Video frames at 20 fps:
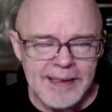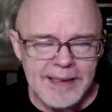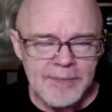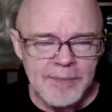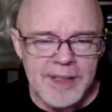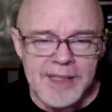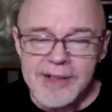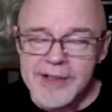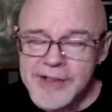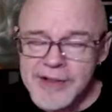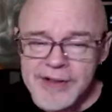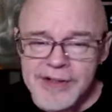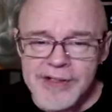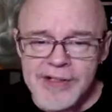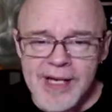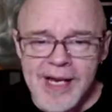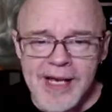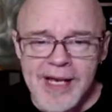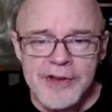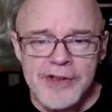because the
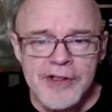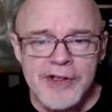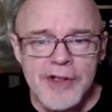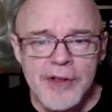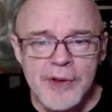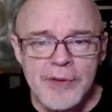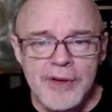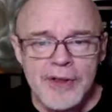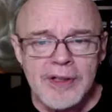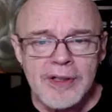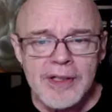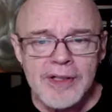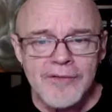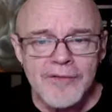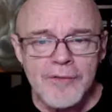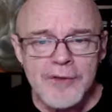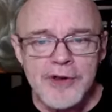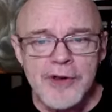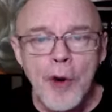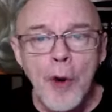sandstone cliff
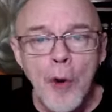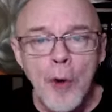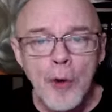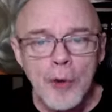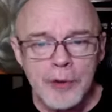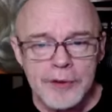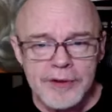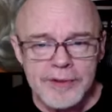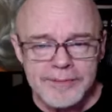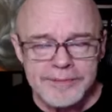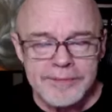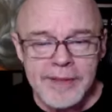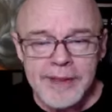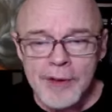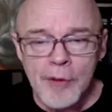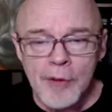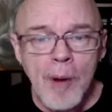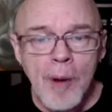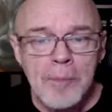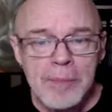was old and
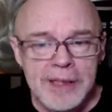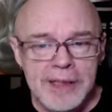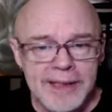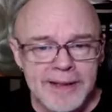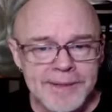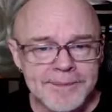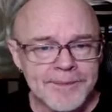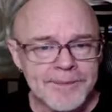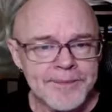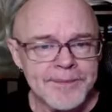crumbling.